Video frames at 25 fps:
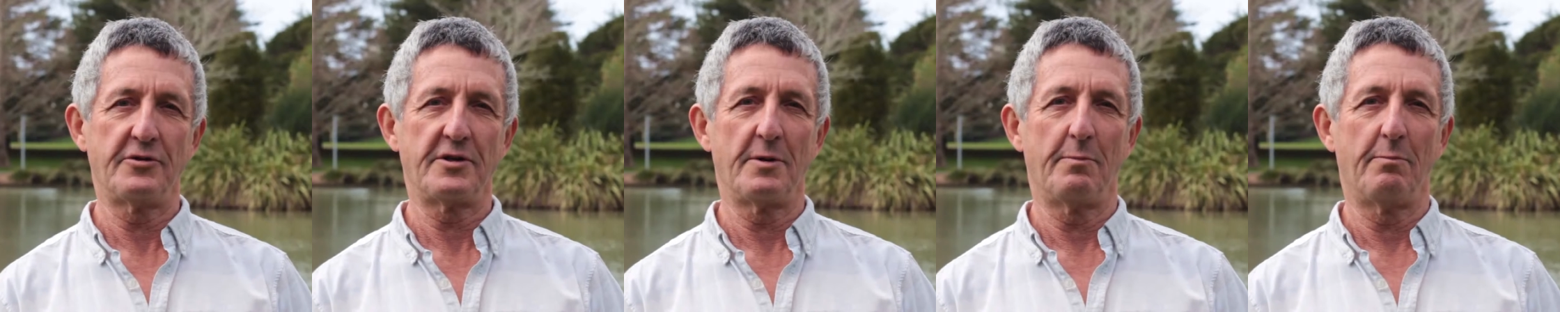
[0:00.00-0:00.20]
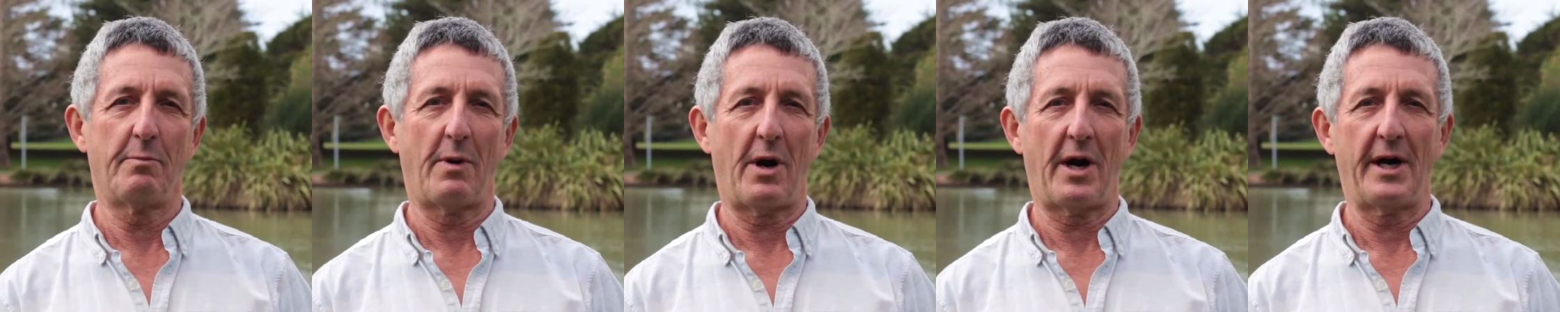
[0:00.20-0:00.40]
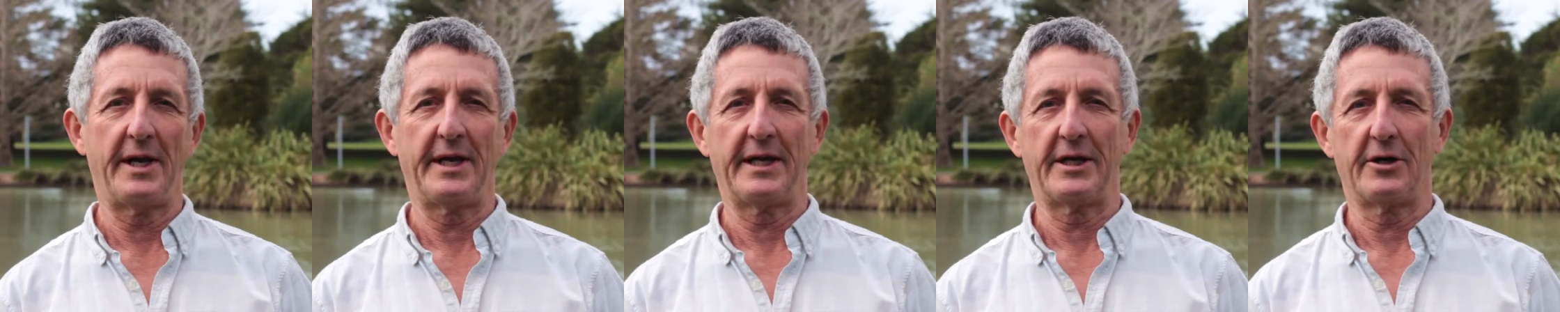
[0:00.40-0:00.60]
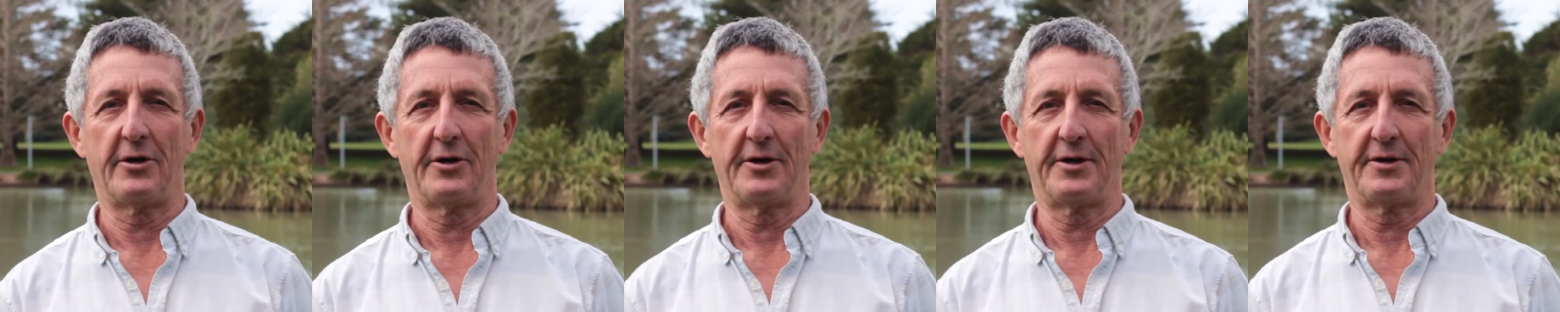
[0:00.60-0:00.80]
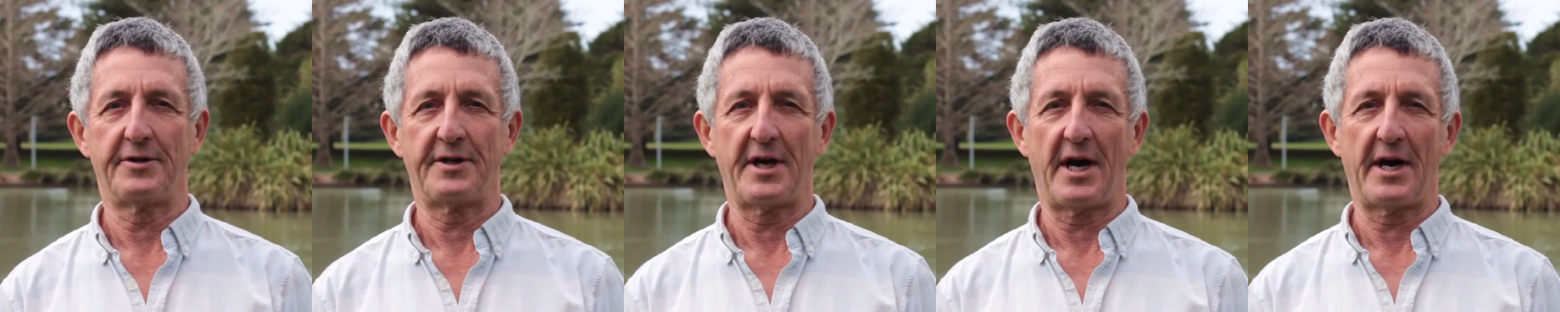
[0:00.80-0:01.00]
do some mining
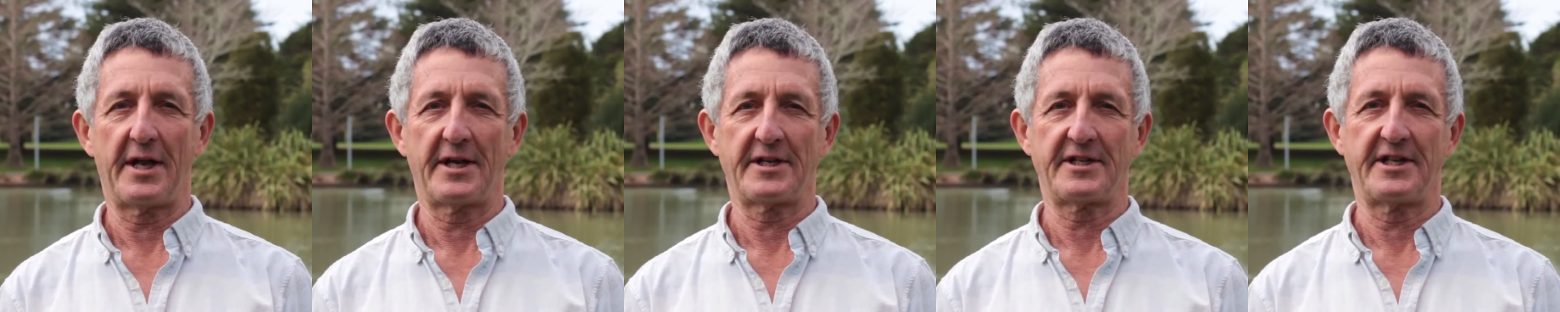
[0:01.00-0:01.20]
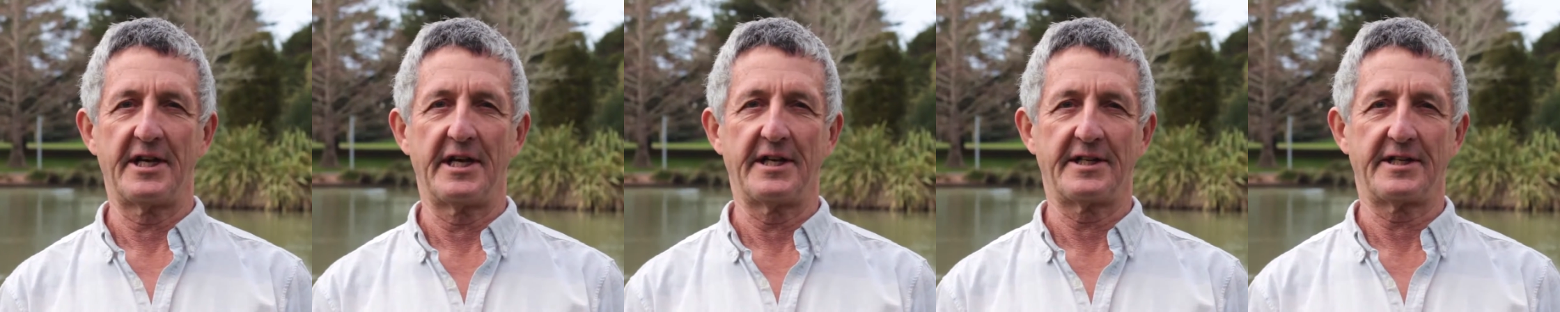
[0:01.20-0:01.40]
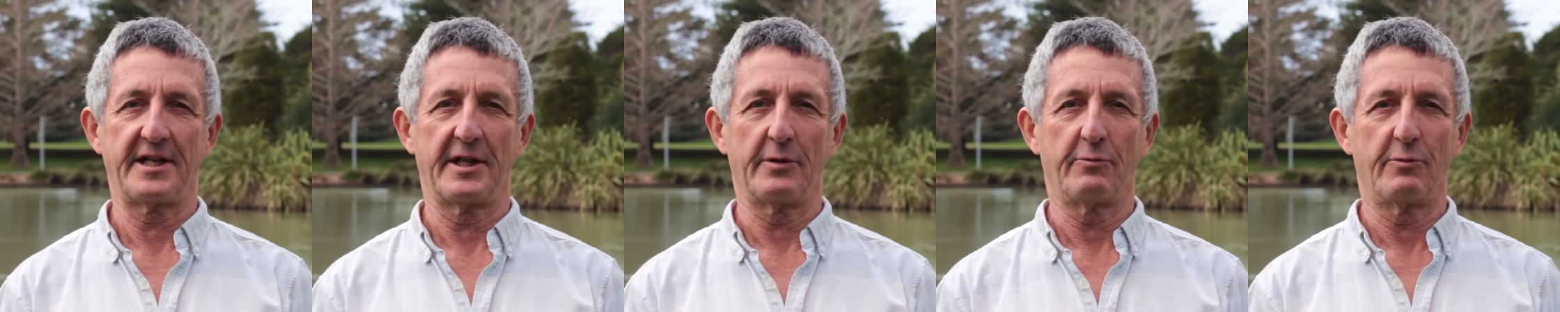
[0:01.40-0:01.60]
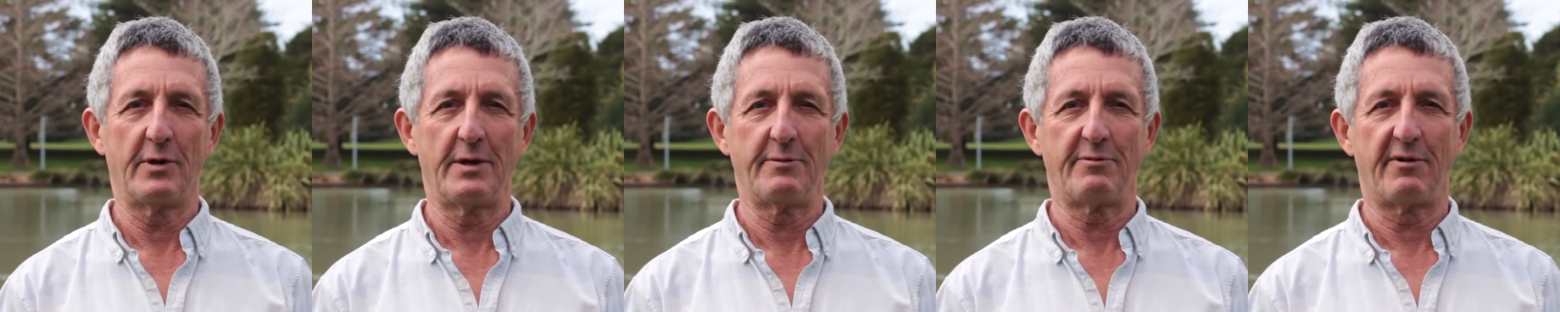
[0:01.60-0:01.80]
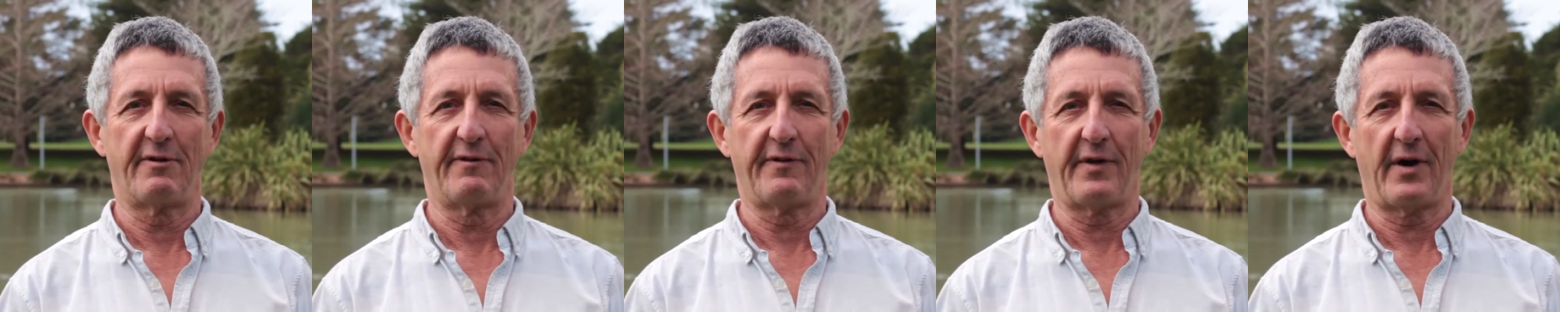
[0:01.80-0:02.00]
on the data sets that
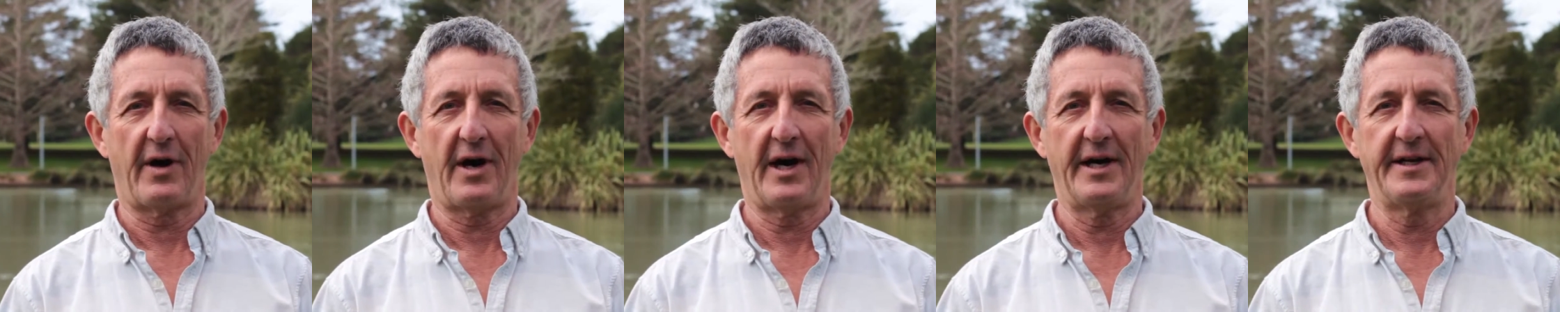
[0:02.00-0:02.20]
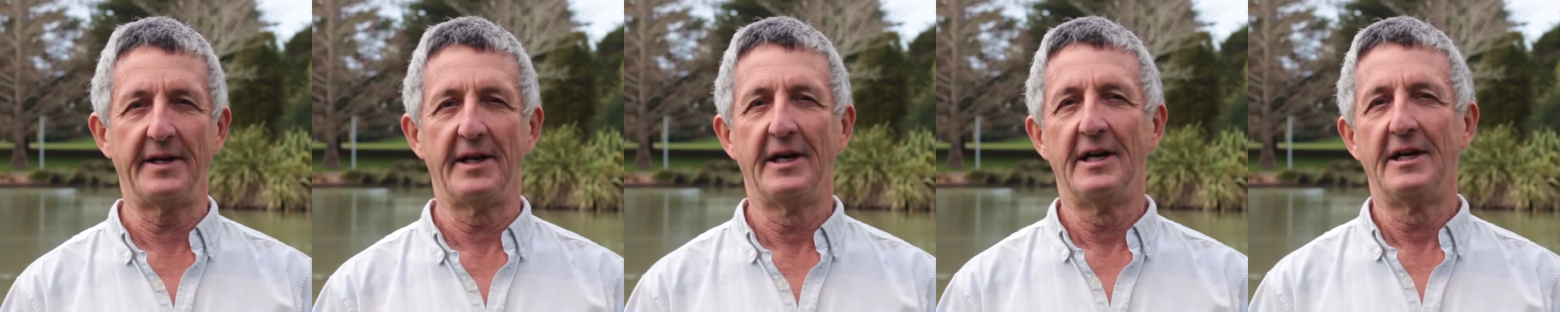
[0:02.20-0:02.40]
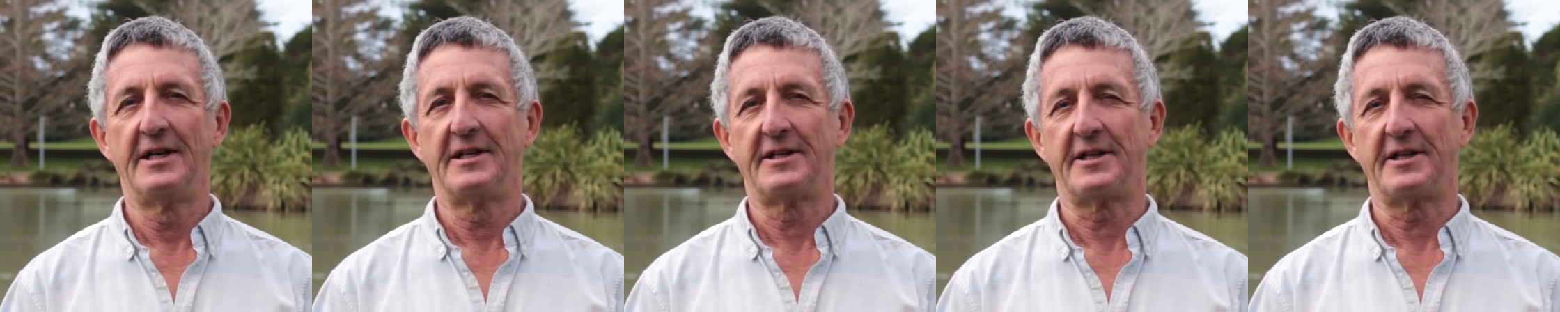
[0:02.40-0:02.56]
we provide,